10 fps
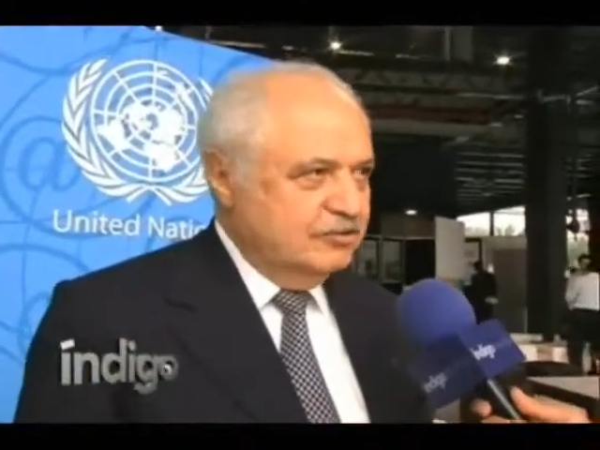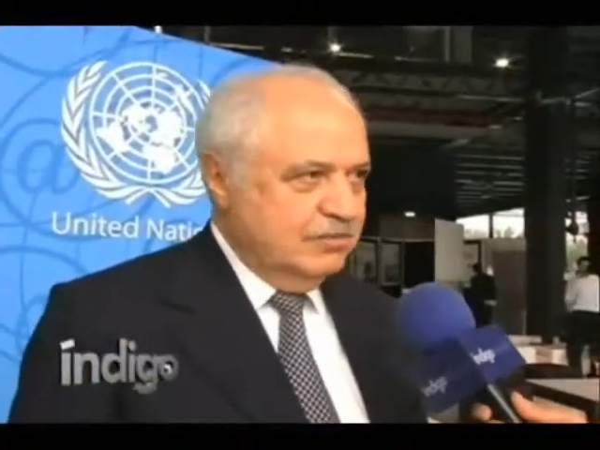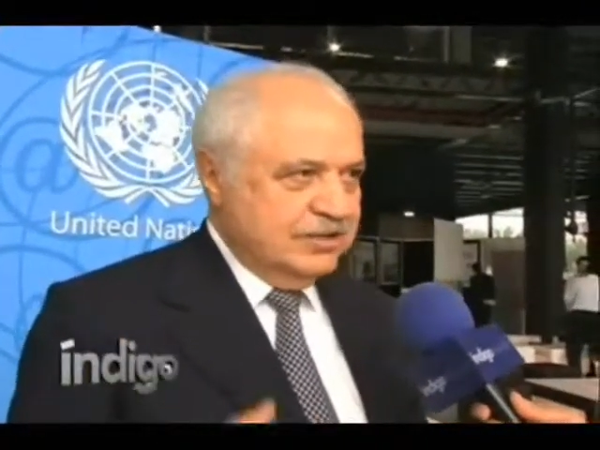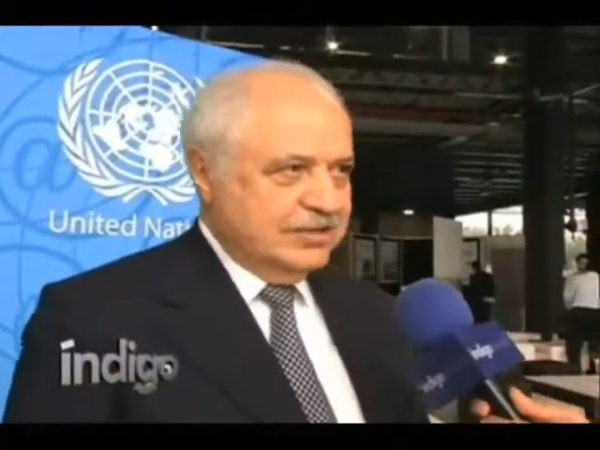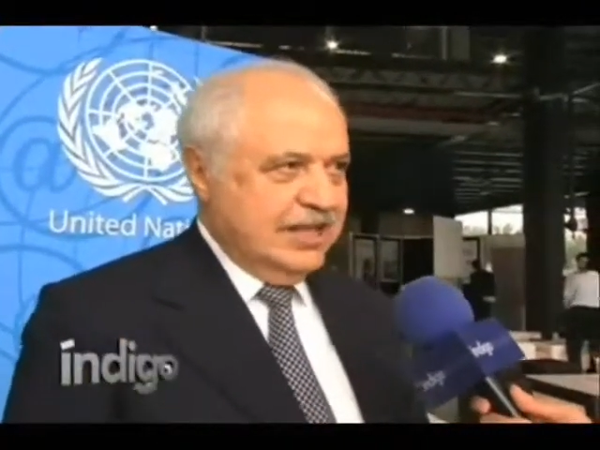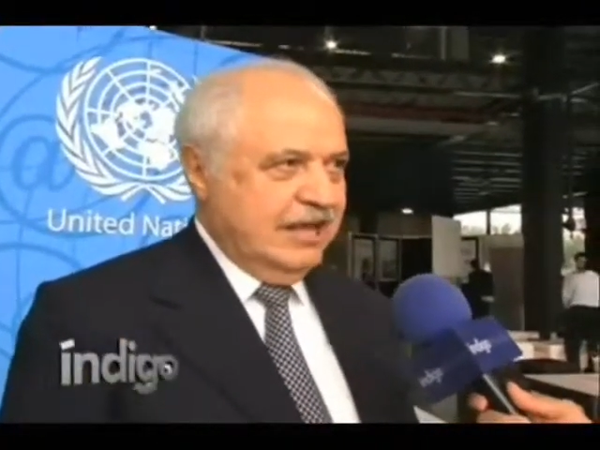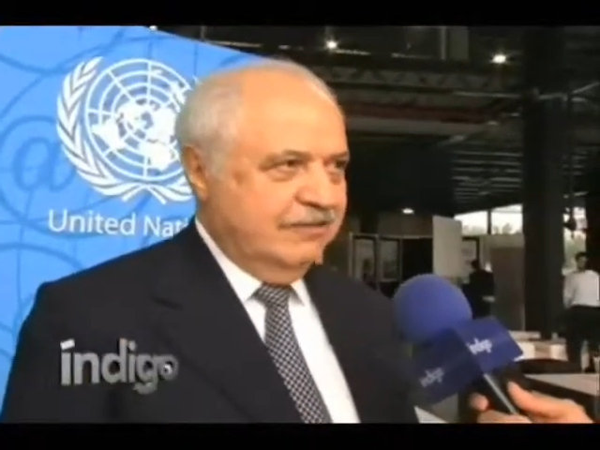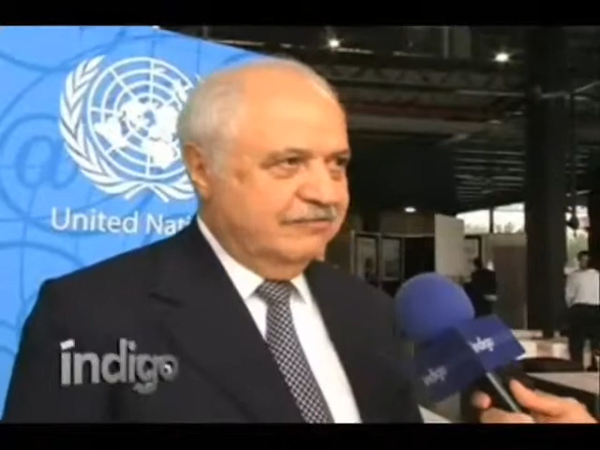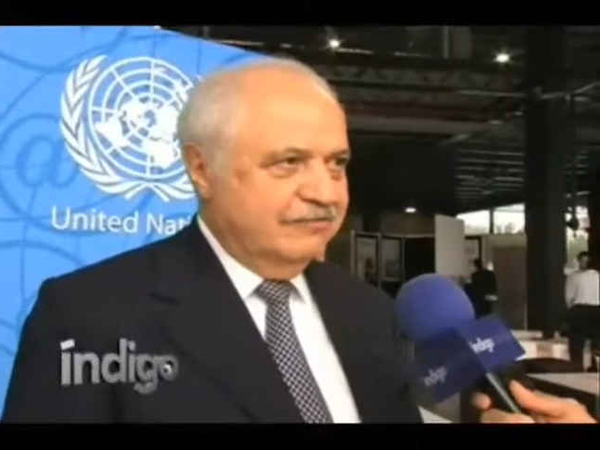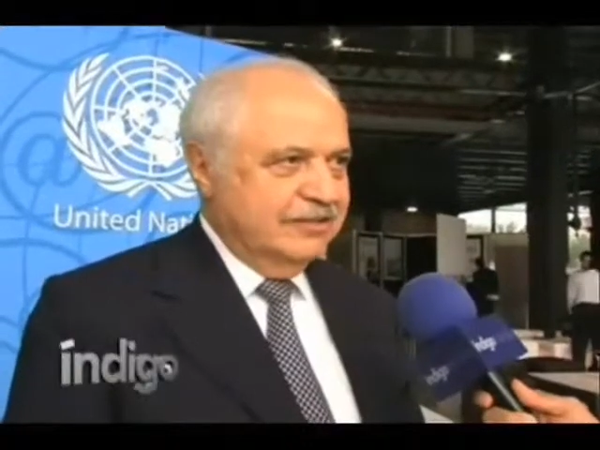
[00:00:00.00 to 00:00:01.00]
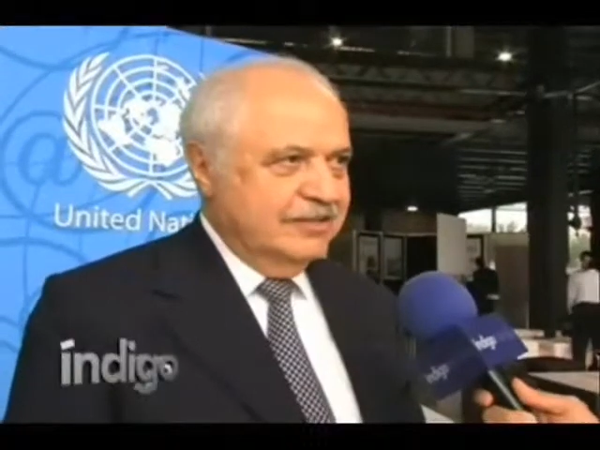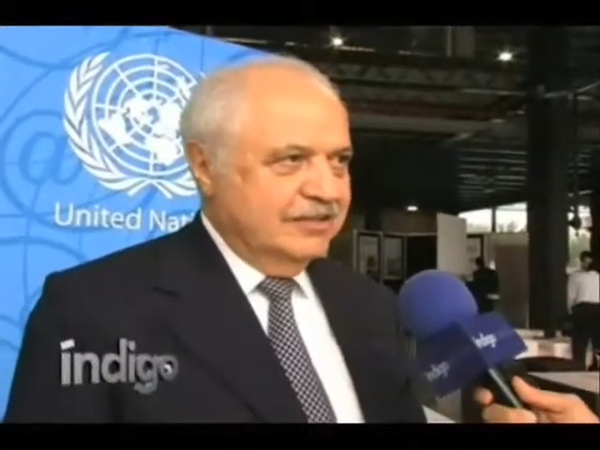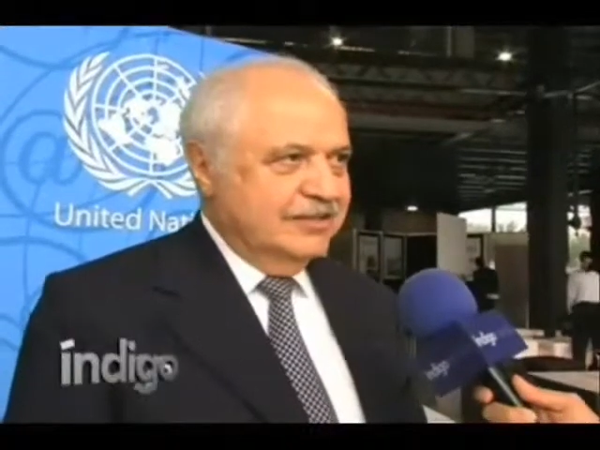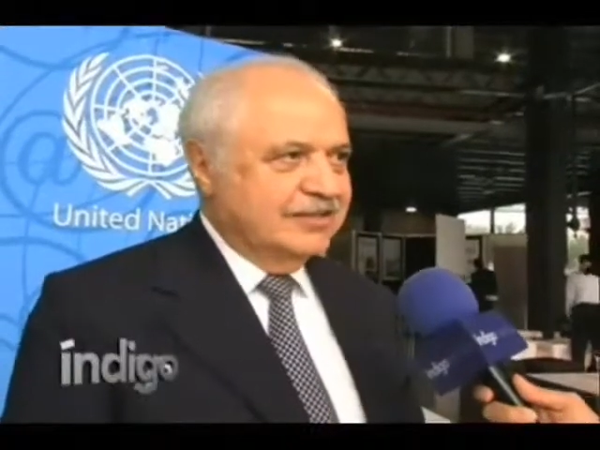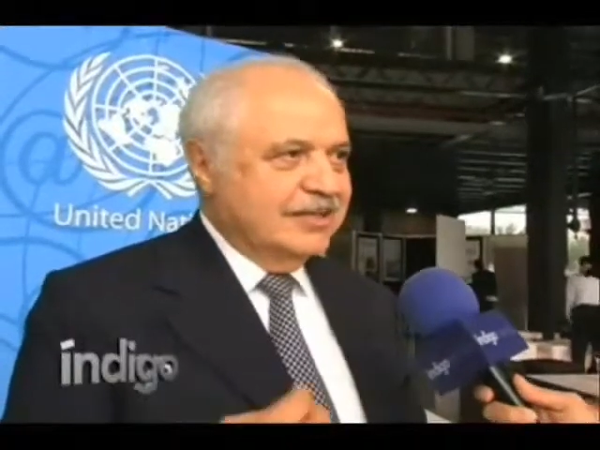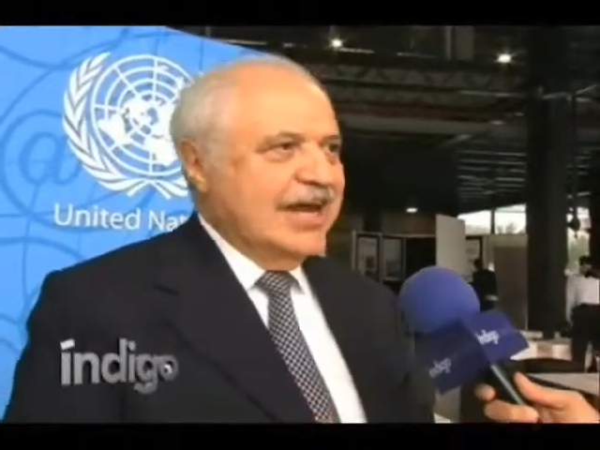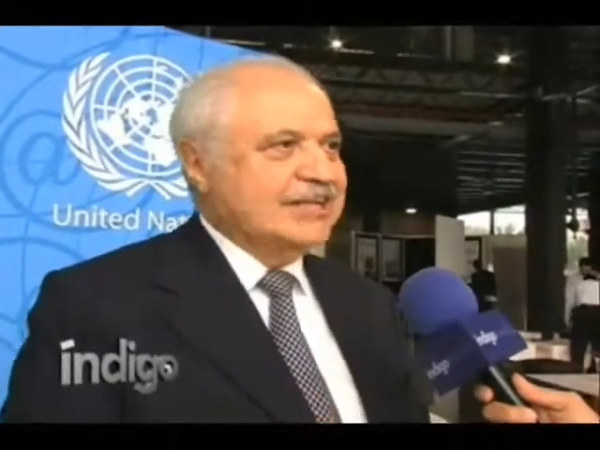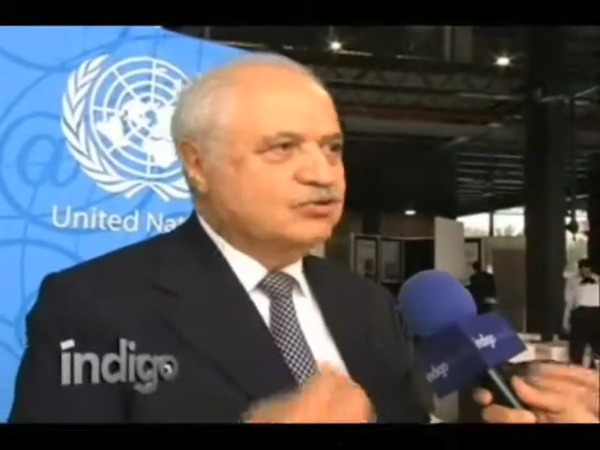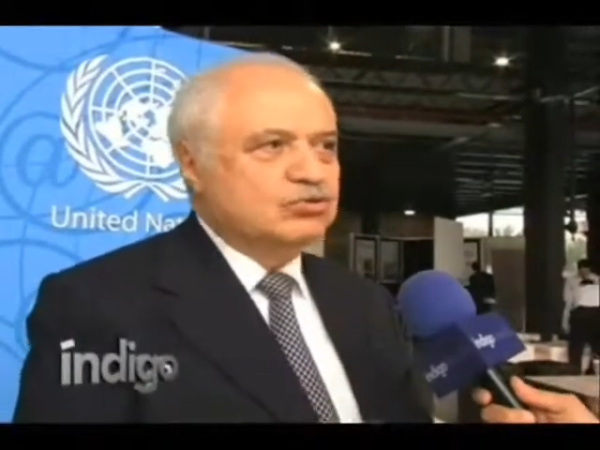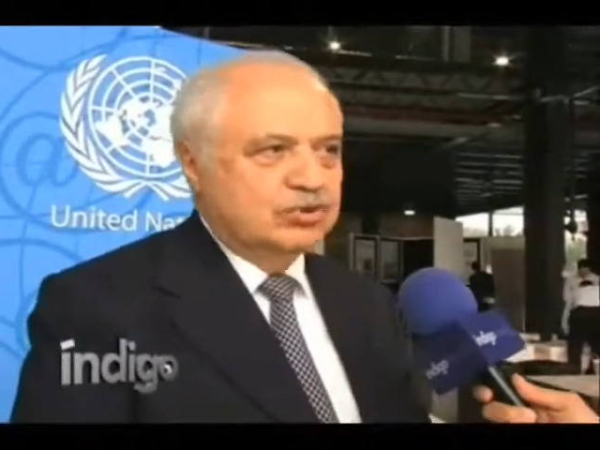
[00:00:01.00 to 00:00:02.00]
you must have the
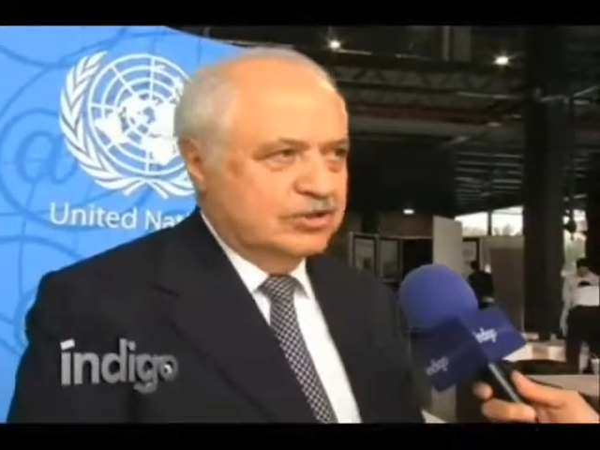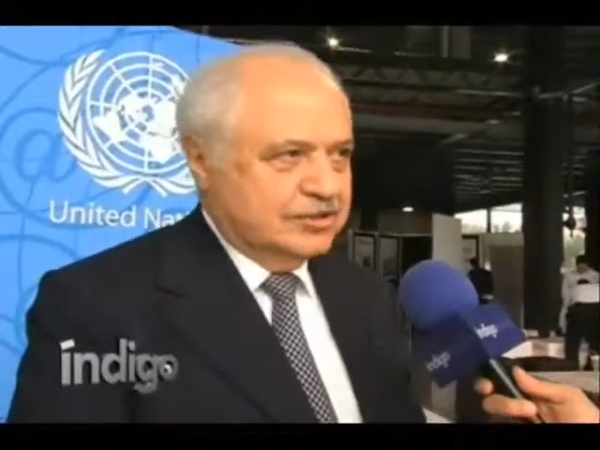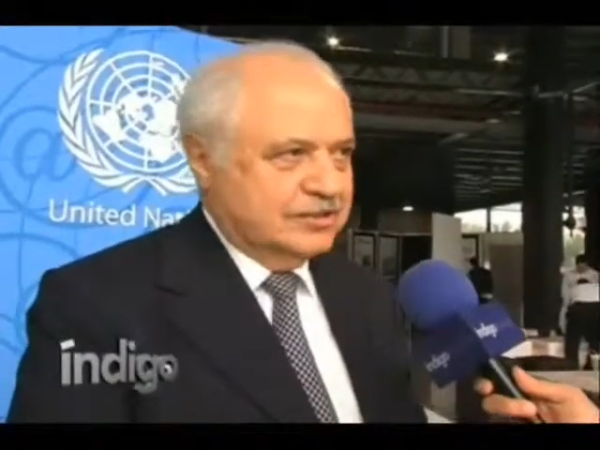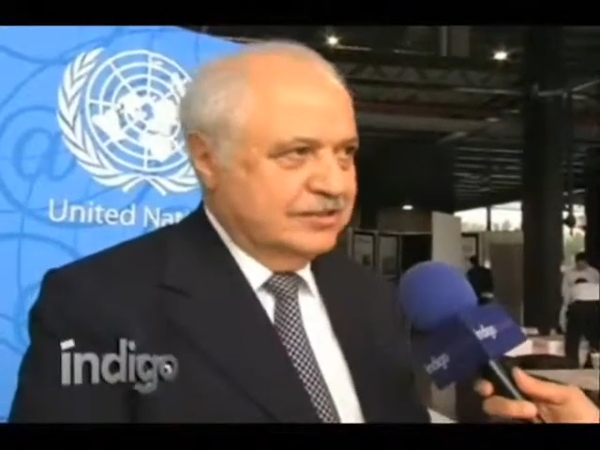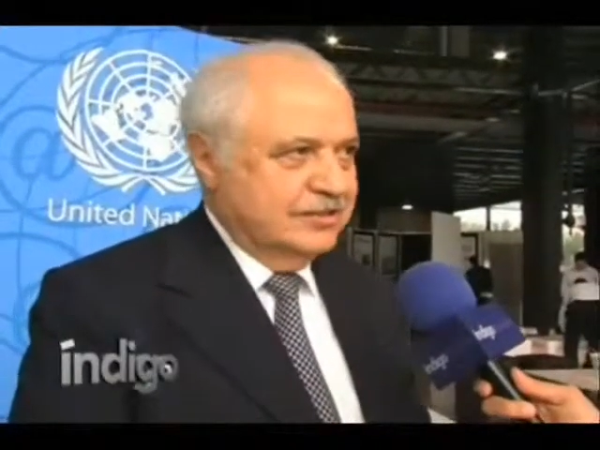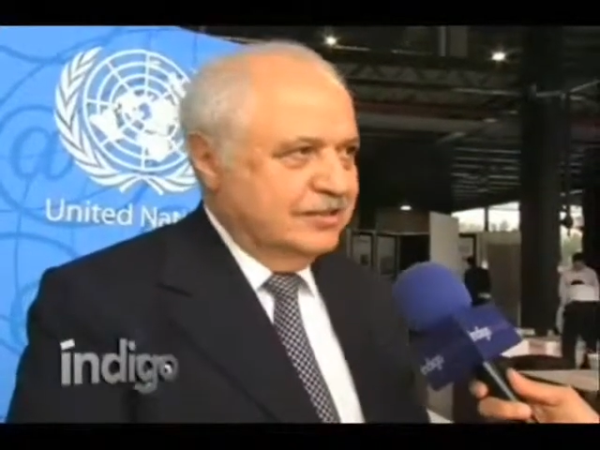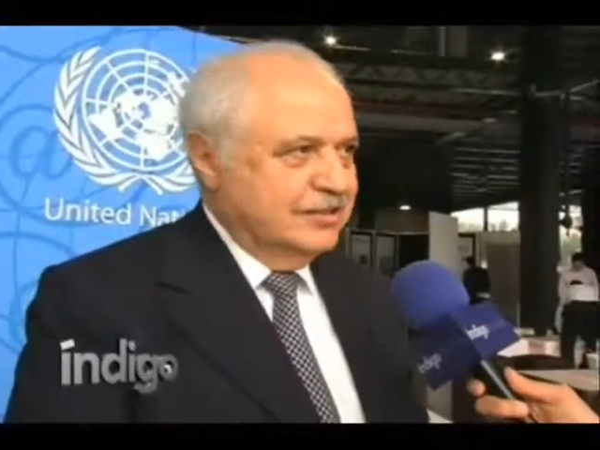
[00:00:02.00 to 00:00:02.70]
right tools.